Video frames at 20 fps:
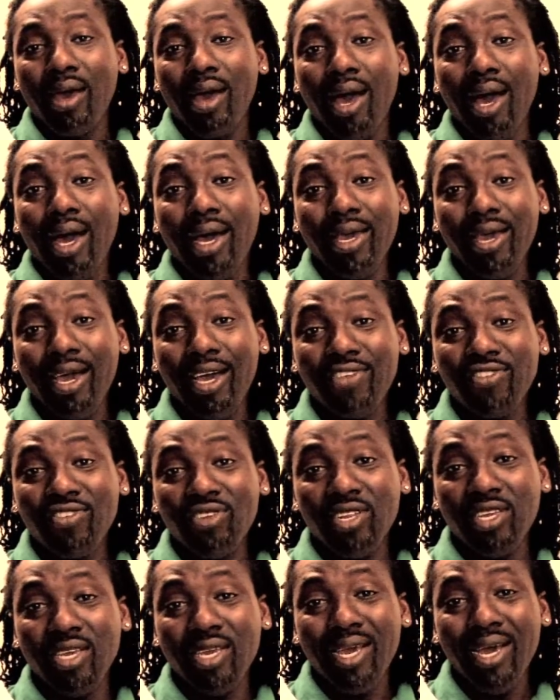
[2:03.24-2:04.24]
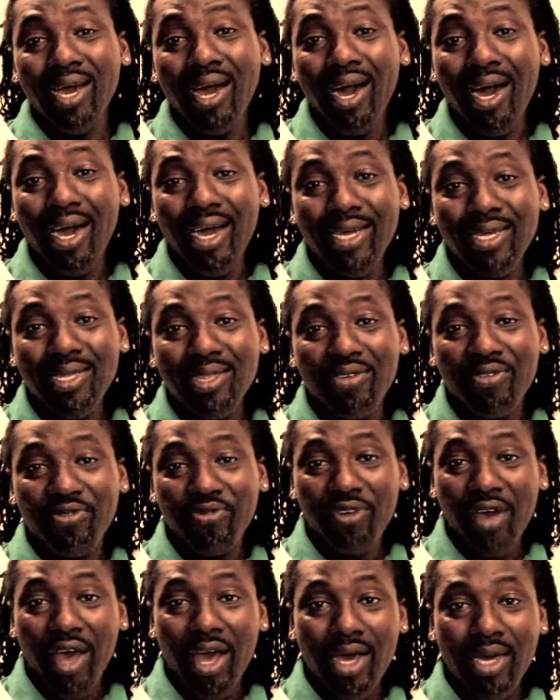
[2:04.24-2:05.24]
I actually hide the
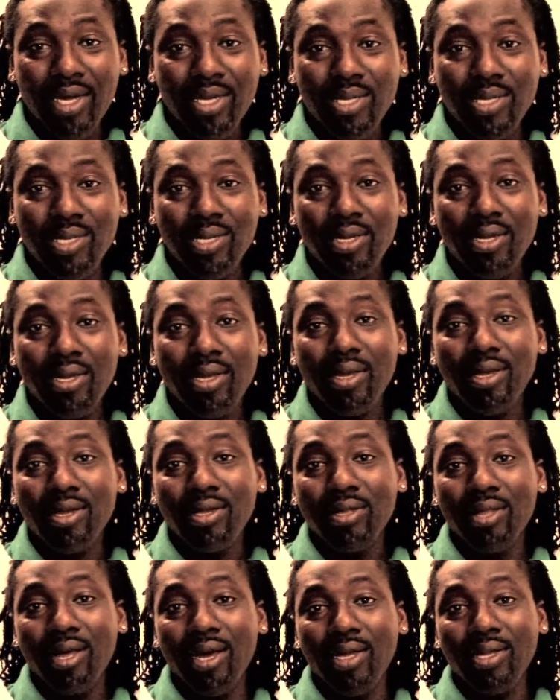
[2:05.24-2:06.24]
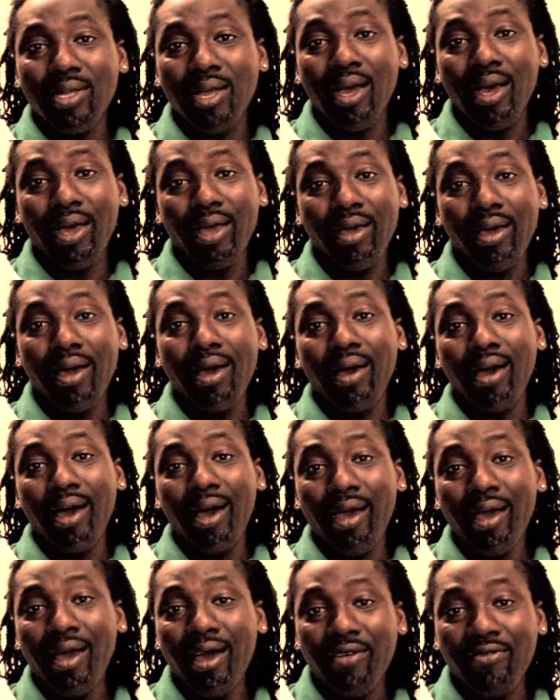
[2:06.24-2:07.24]
fact that I
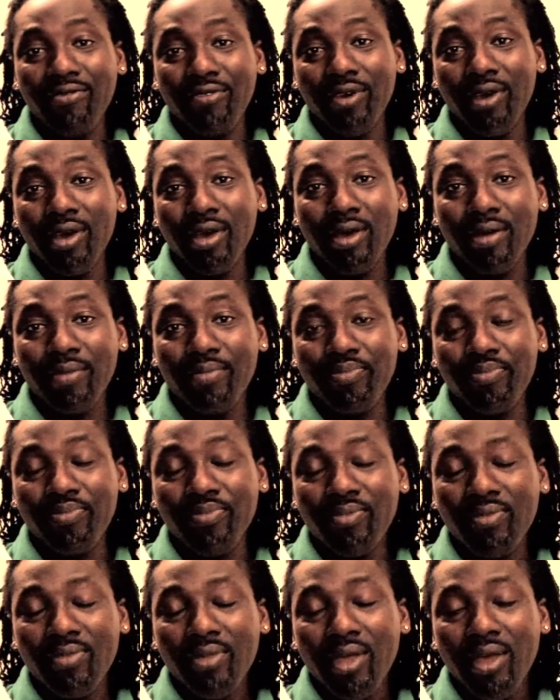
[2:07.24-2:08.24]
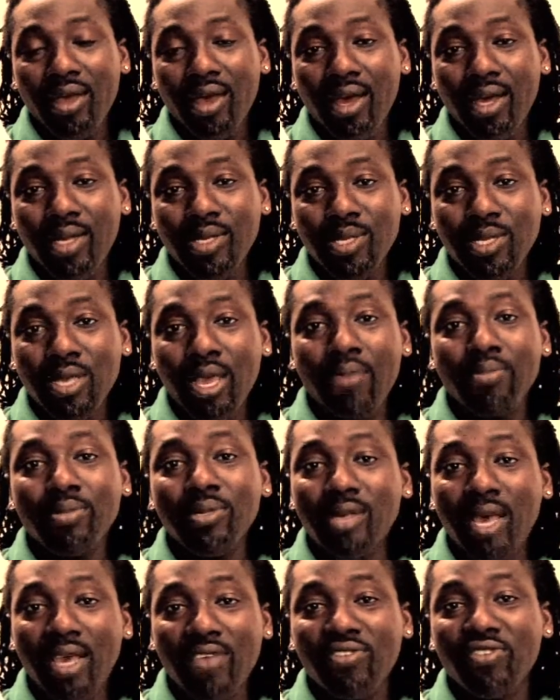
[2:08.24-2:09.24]
have a
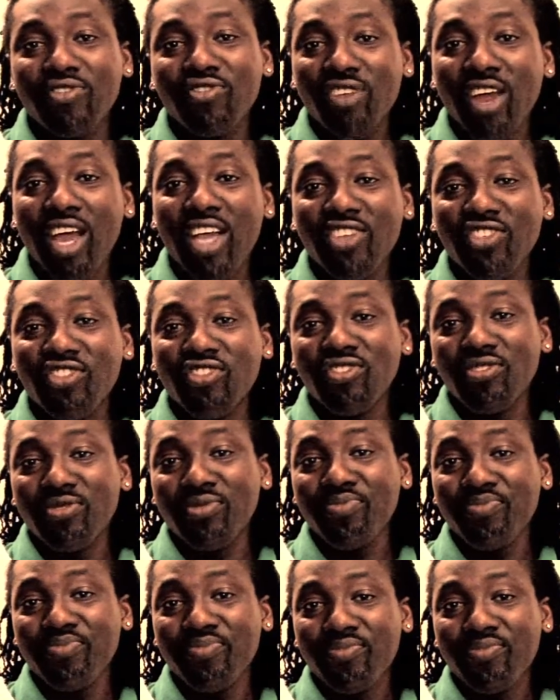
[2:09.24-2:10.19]
same-sex attraction,